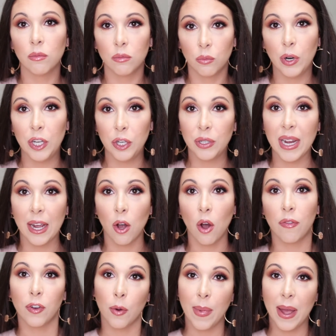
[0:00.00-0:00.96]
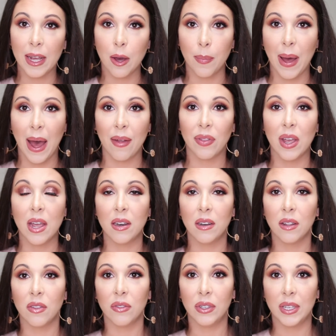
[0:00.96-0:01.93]
when you take off your makeup at the
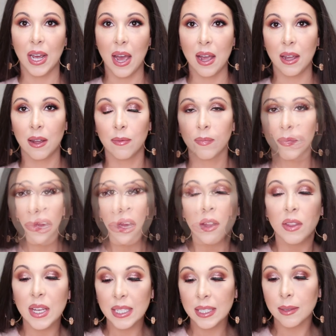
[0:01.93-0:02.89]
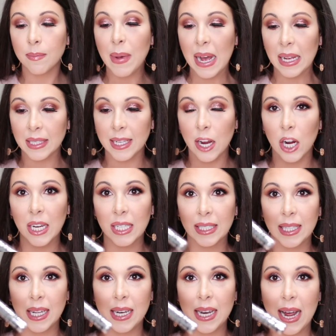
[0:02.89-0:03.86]
end of the day. This mascara
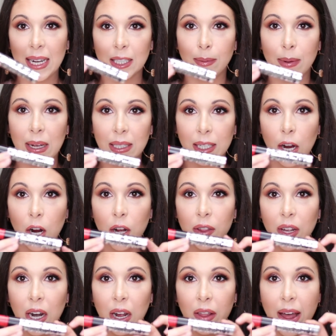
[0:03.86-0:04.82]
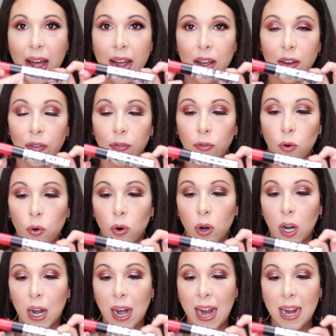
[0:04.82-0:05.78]
is the next mascara that I like
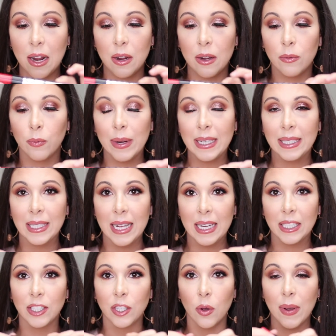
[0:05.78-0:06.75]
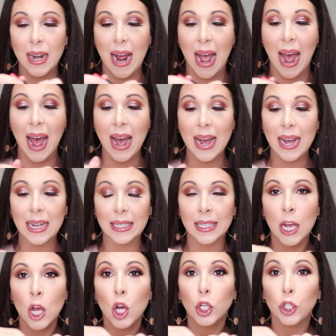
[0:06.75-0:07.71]
for a reason. So it has
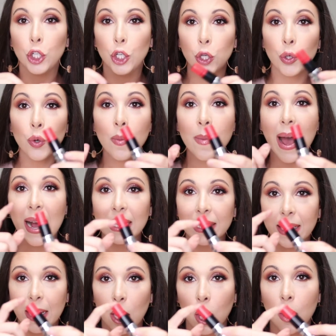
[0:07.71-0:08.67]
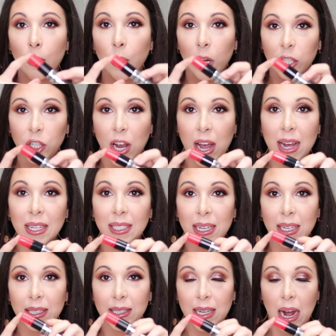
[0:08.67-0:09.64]
two mascara brush heads
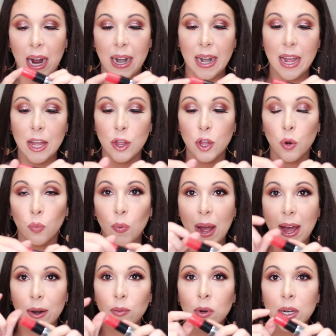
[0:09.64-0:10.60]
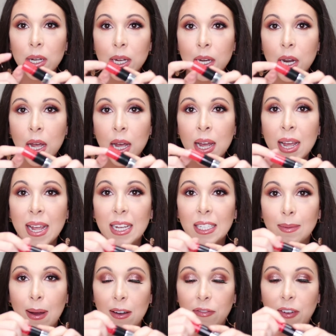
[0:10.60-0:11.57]
inside it. The red one
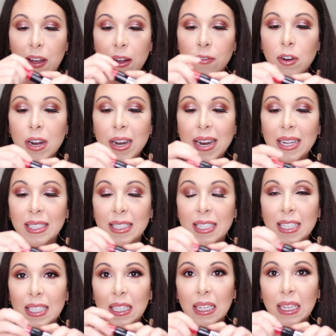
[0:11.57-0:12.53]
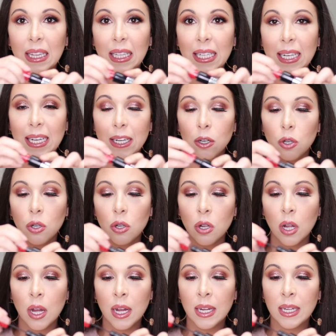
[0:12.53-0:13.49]
is my favorite. It's this
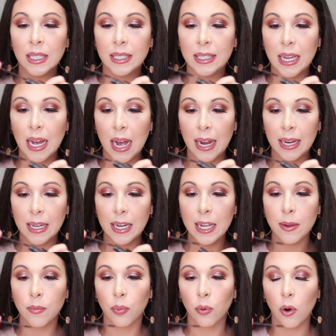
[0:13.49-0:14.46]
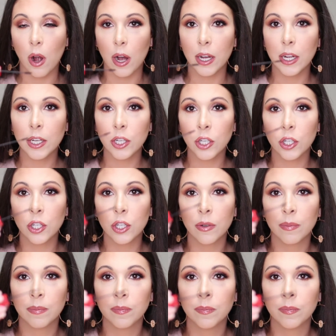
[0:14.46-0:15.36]
little tiny brush